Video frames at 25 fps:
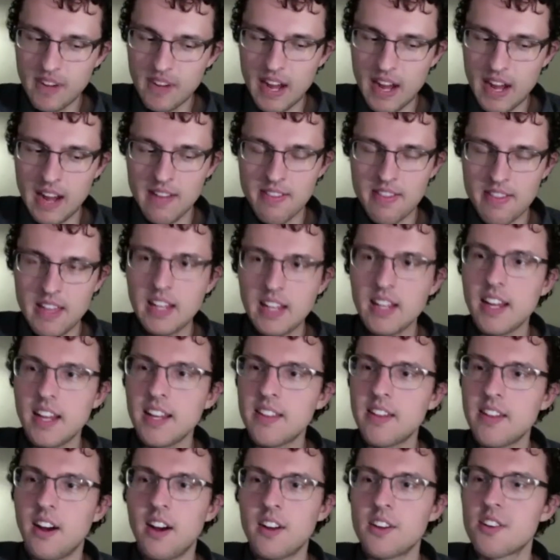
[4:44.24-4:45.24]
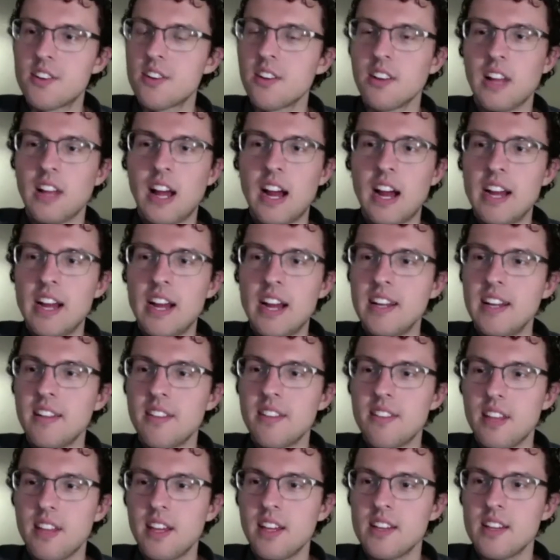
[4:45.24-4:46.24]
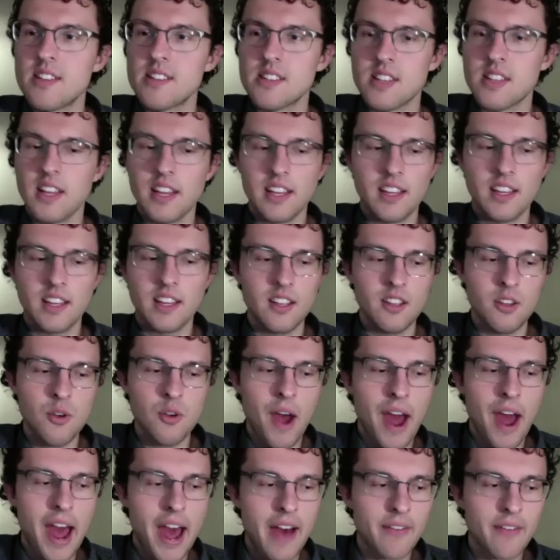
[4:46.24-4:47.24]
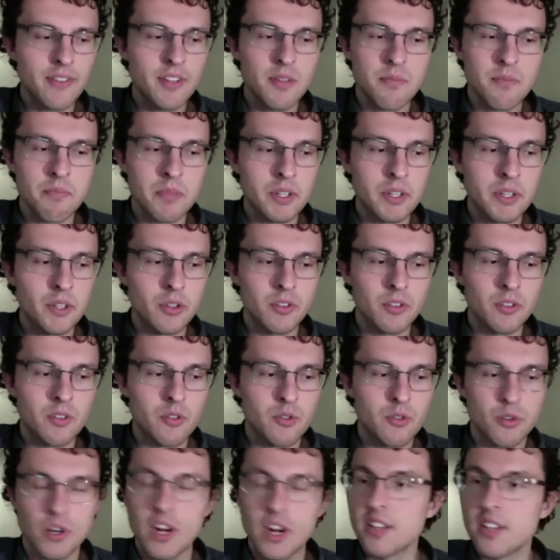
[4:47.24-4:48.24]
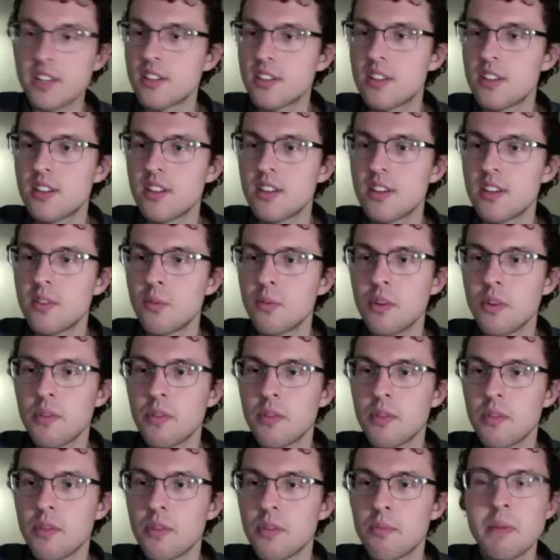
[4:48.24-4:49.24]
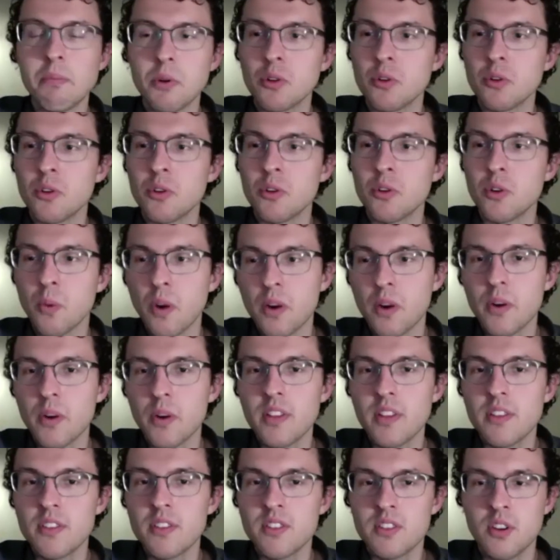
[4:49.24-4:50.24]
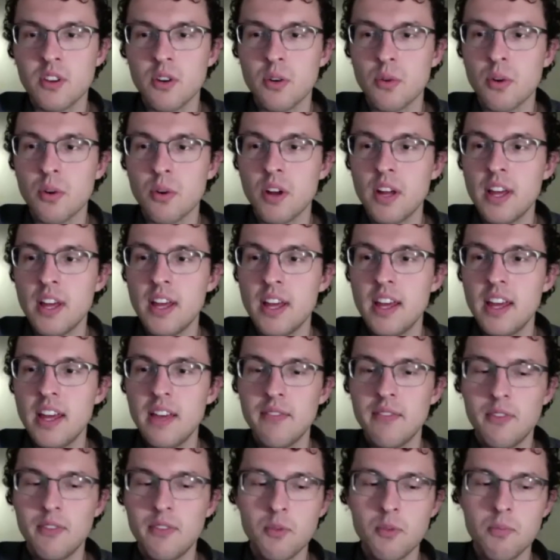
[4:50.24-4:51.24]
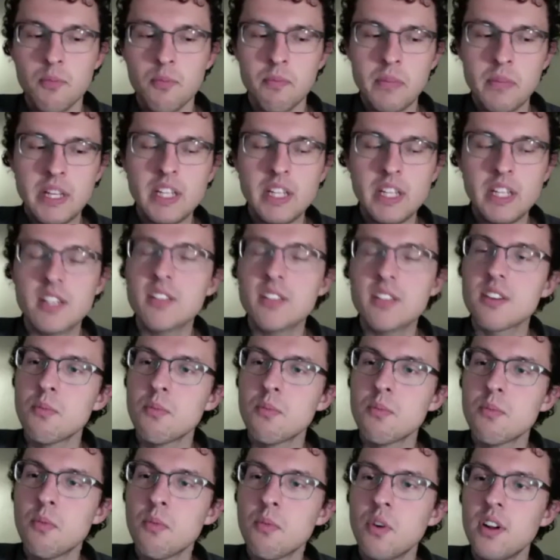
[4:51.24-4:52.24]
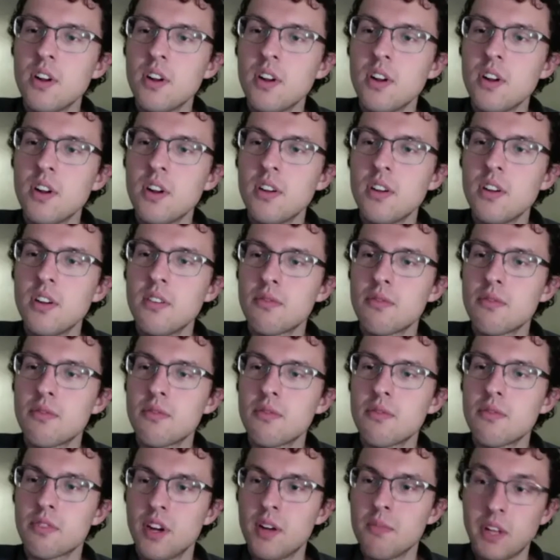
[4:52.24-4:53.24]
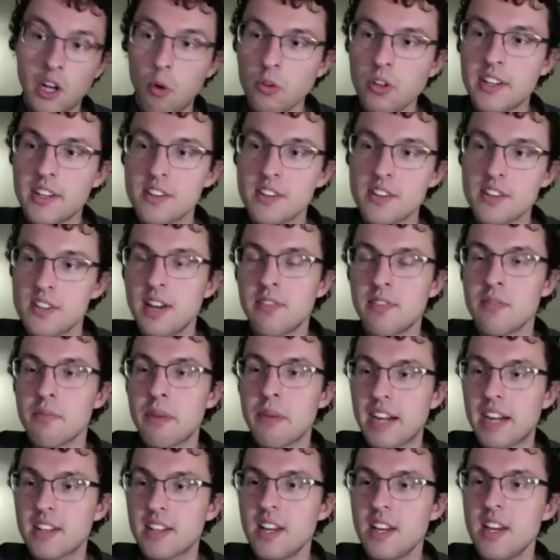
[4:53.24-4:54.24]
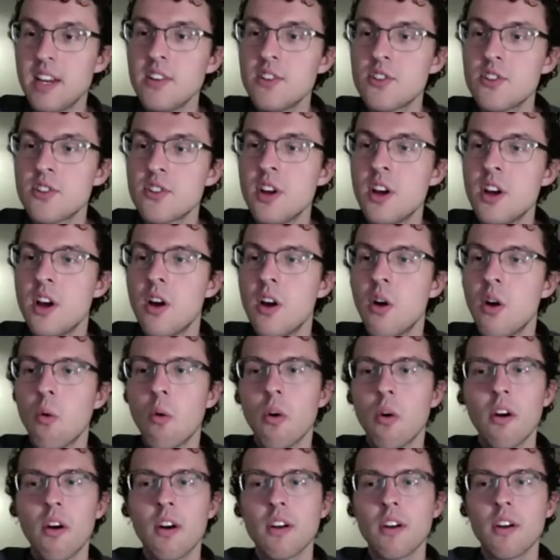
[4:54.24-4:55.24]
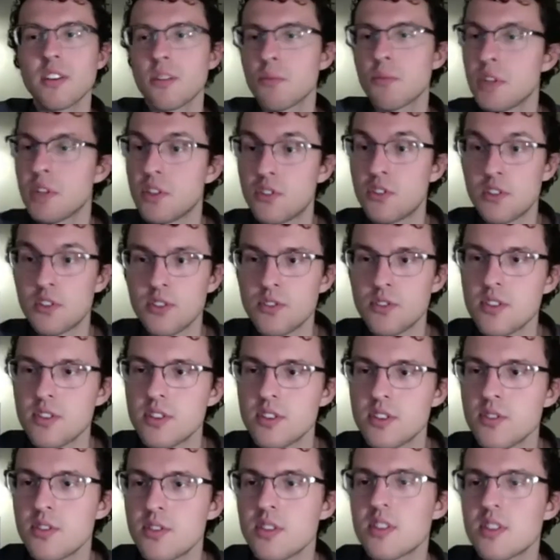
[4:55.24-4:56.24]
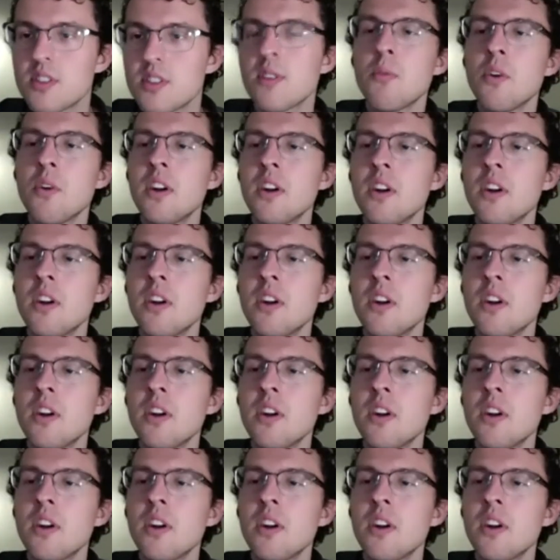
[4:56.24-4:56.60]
think like the underlining thing is like you have to build trust with people who you work with. So if you meet someone from cold, like you're saying, from backstage, or someone introduces you to someone,